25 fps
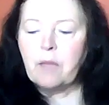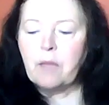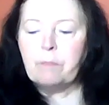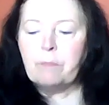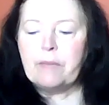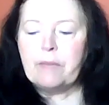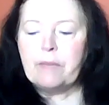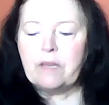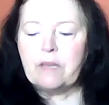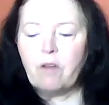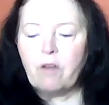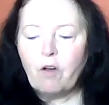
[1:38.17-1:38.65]

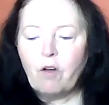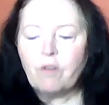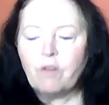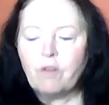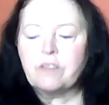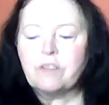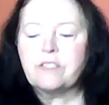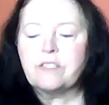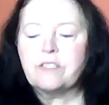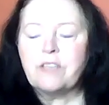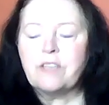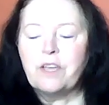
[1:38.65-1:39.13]

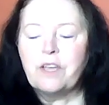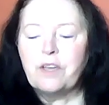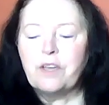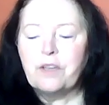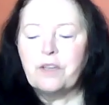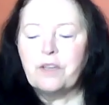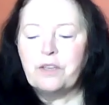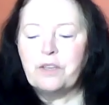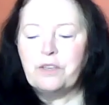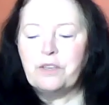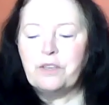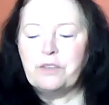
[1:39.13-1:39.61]
because
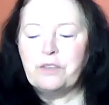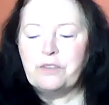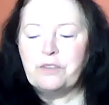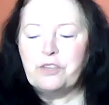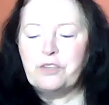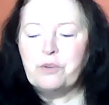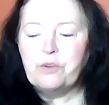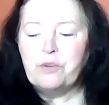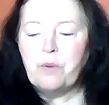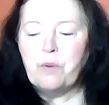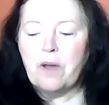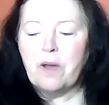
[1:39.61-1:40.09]
you